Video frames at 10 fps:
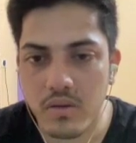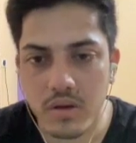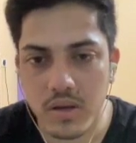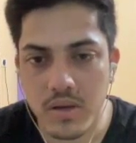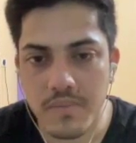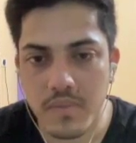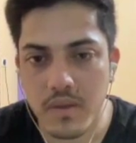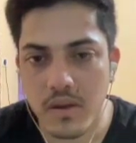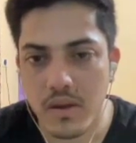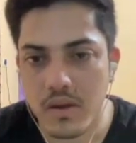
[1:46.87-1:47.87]
okay,
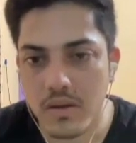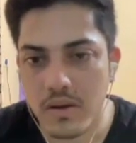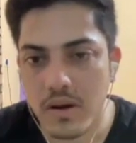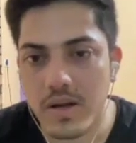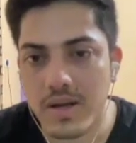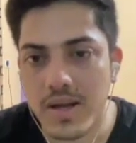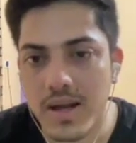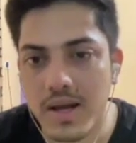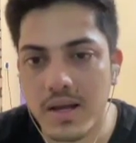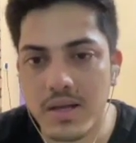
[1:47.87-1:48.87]
and
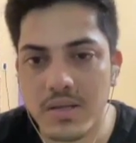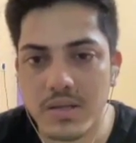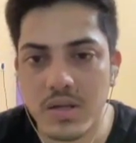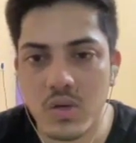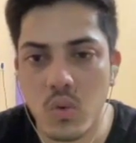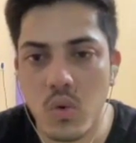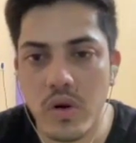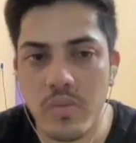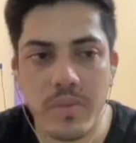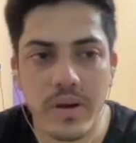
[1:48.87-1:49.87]
until unless it
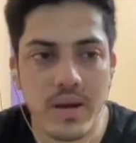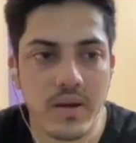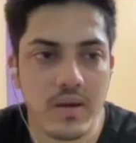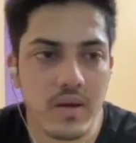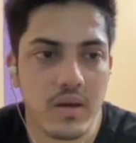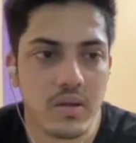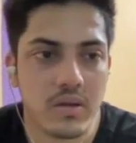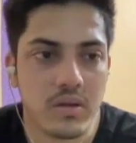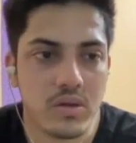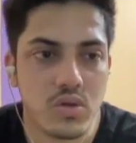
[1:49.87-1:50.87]
won't break
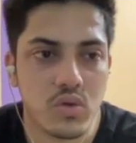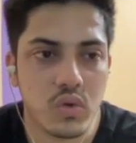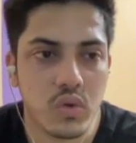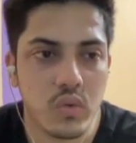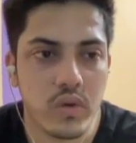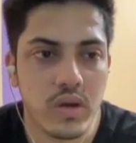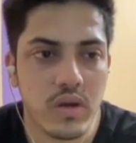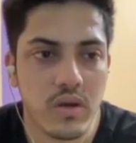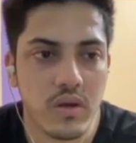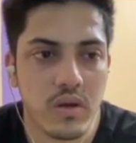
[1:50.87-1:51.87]
this zone,
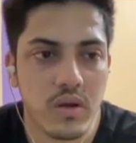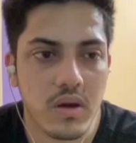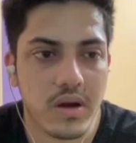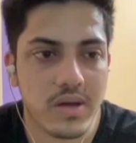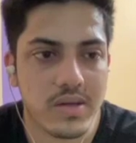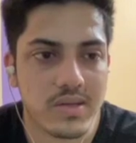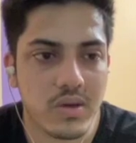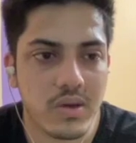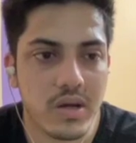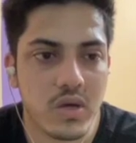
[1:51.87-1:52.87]
we can't
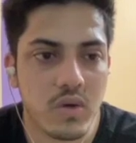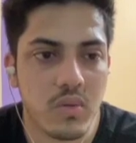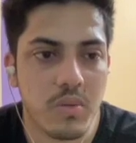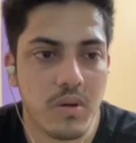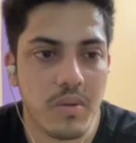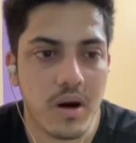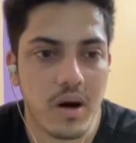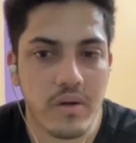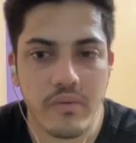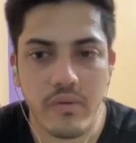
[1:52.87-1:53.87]
say okay it will pump
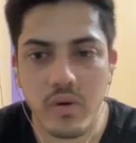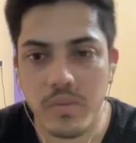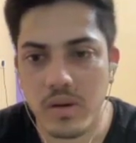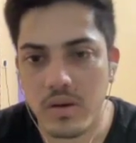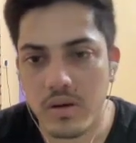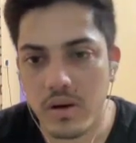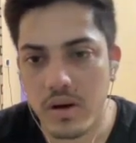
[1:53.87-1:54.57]
hard from here.